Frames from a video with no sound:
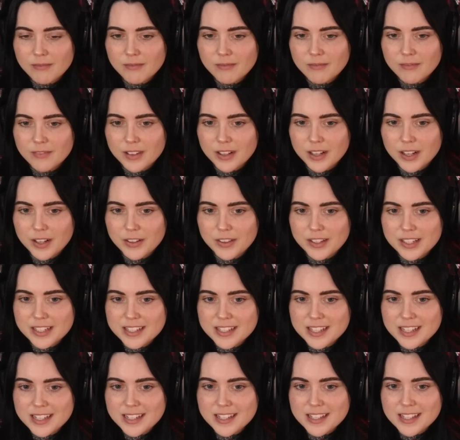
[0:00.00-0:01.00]
Oh, this
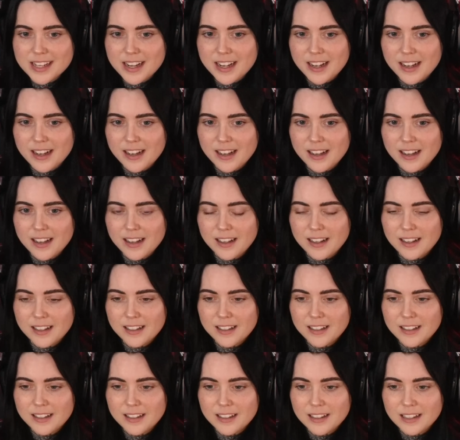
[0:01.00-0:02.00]
is
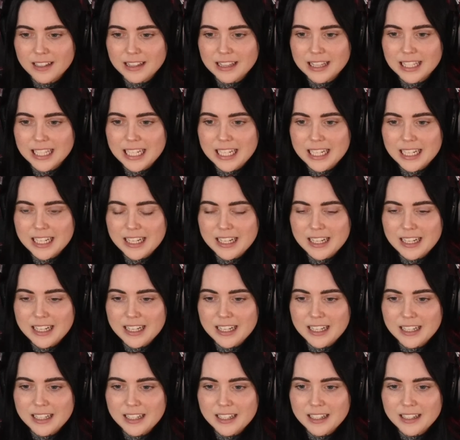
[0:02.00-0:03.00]

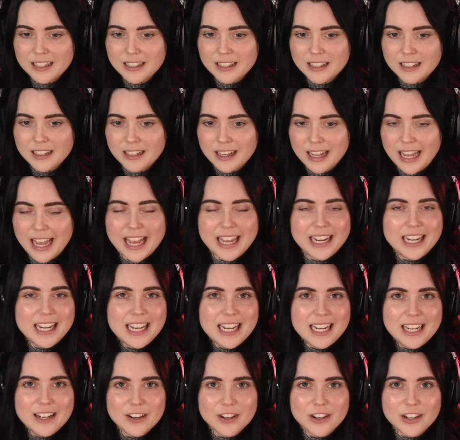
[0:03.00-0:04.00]
Lena Headey
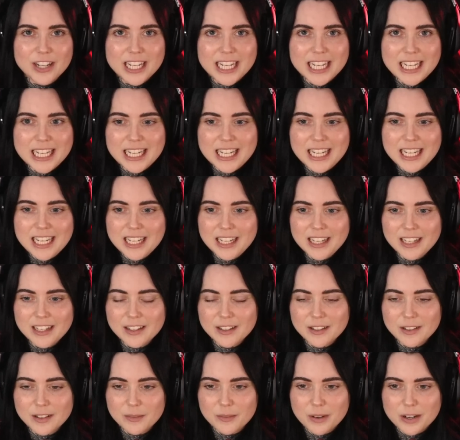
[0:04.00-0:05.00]
or Headey?
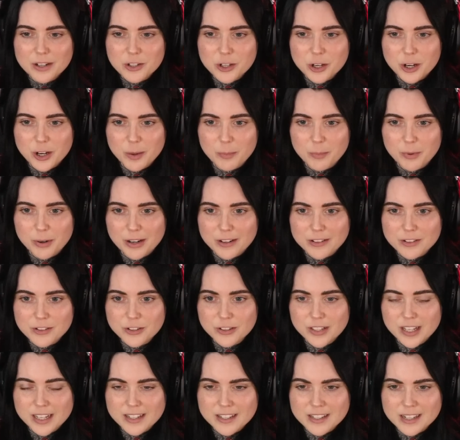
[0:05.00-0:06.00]
I'm not sure how to pronounce her
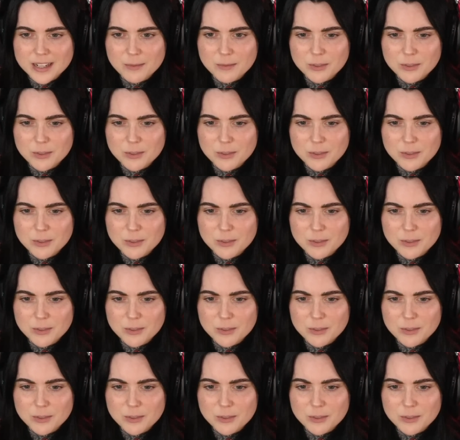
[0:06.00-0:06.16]
last name.